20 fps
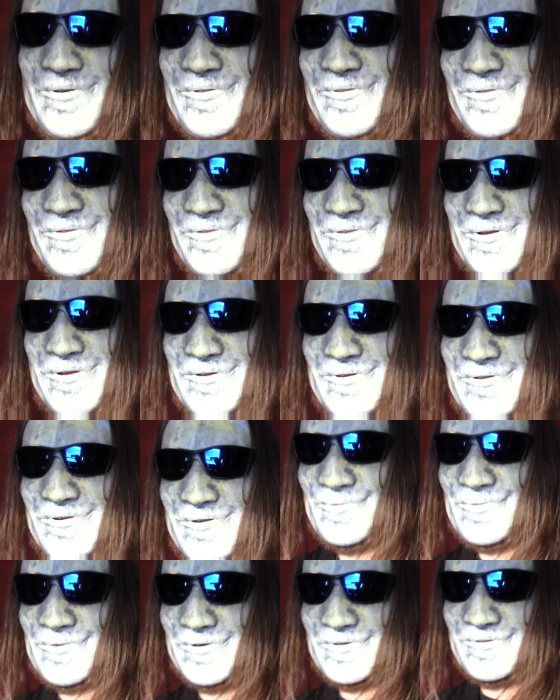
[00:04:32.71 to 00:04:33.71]
fake
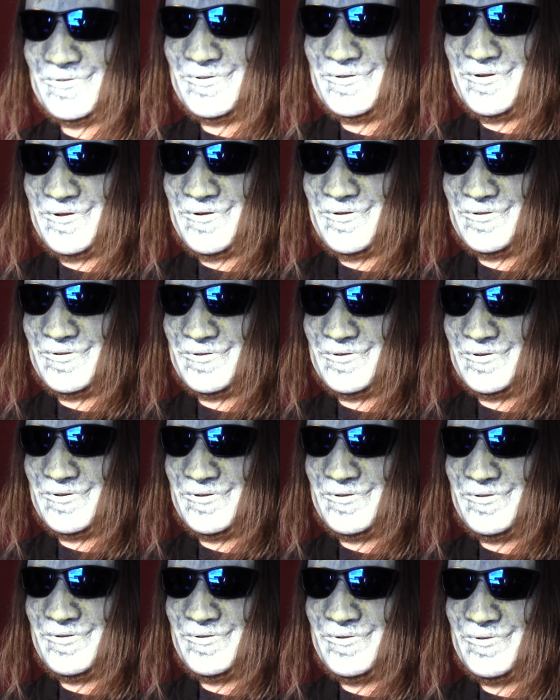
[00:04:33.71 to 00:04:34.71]

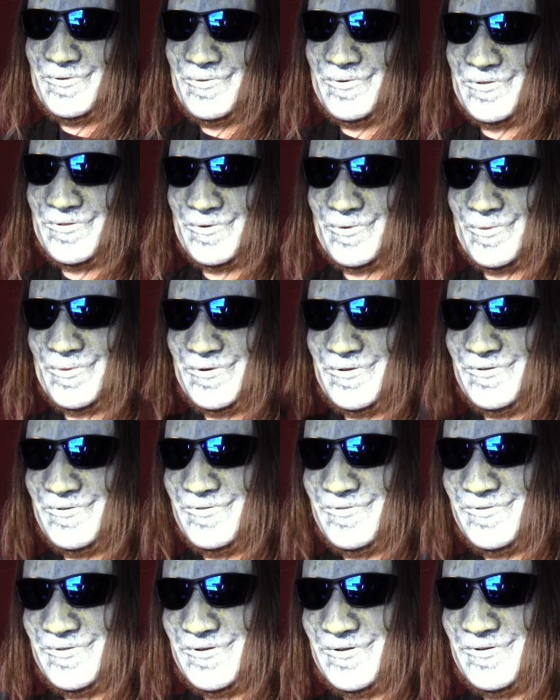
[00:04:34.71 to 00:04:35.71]
personality with a real
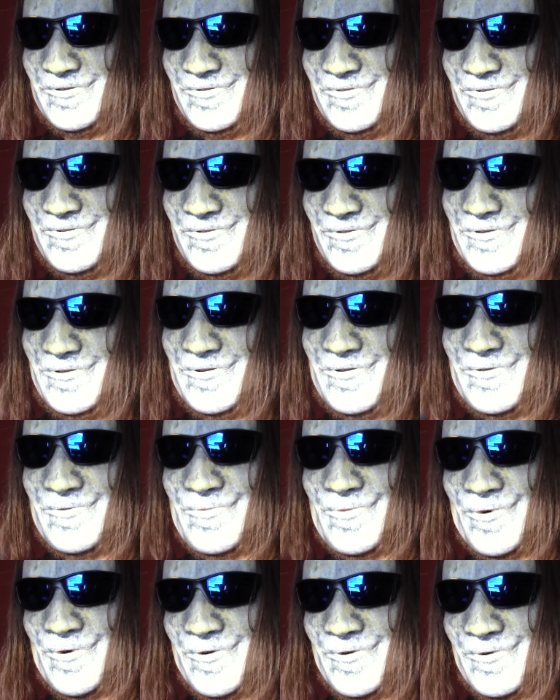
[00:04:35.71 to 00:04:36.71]
face that are
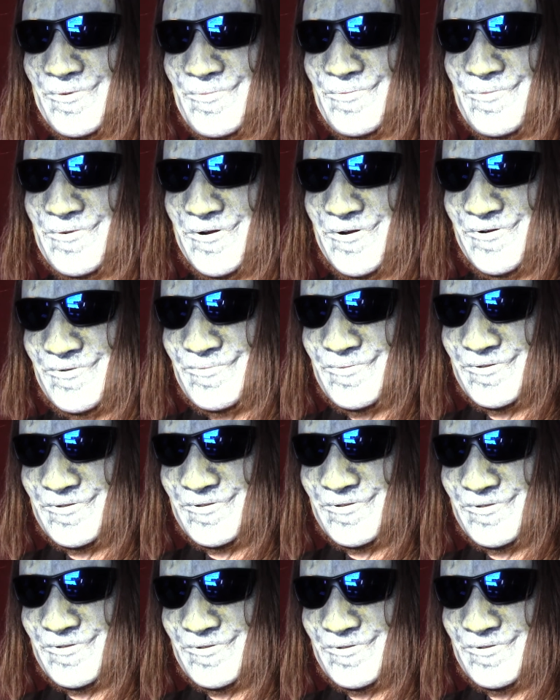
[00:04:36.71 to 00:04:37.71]
more
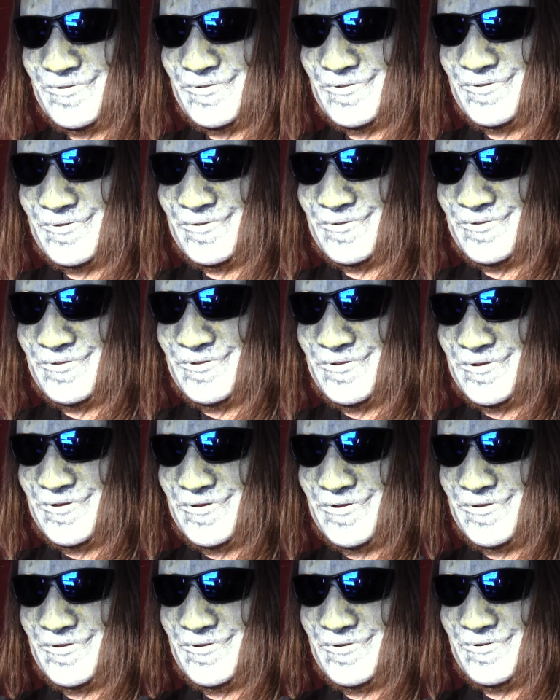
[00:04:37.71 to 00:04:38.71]
popular
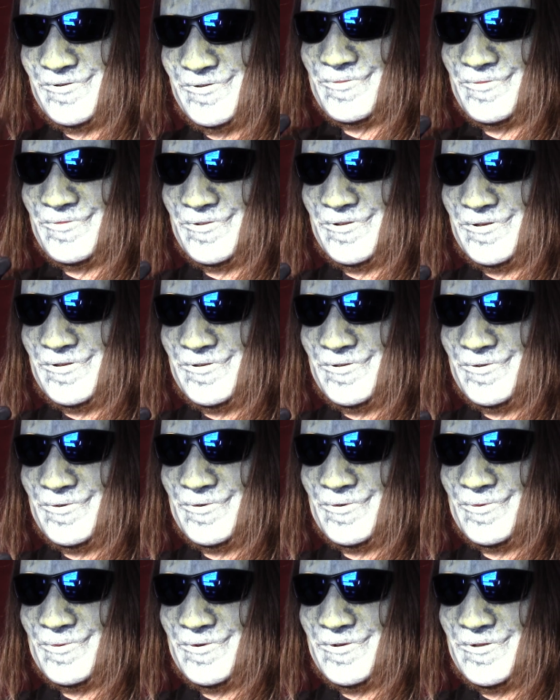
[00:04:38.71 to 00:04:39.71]
than
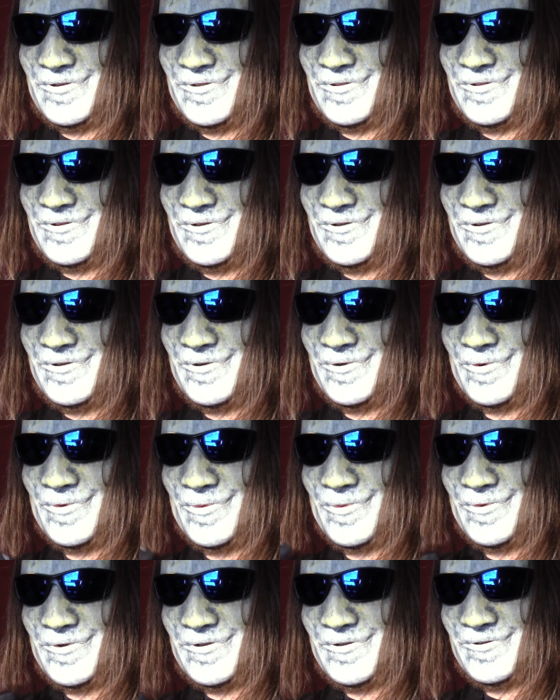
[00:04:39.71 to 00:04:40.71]
videos with a
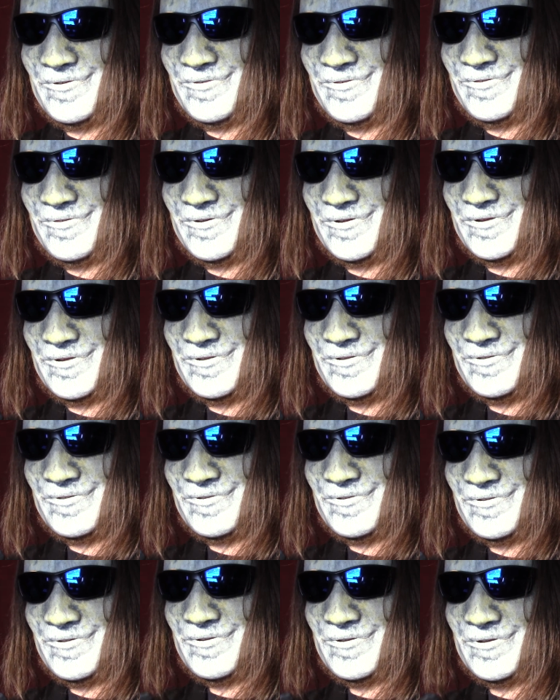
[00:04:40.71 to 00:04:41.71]
real
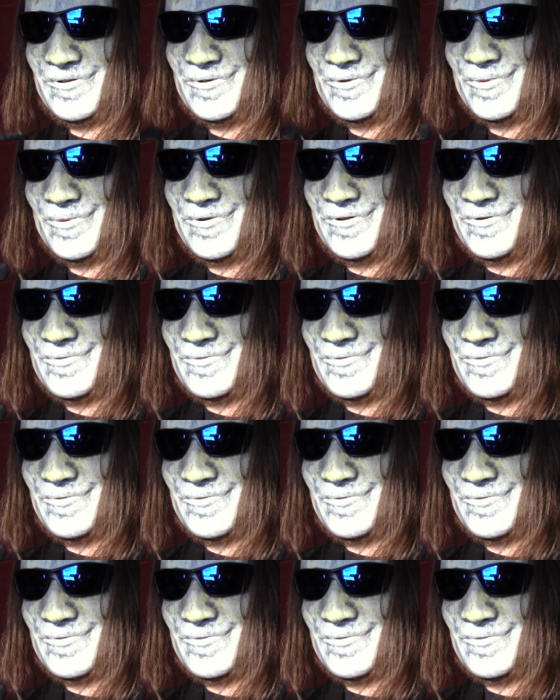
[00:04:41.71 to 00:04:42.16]
face and a real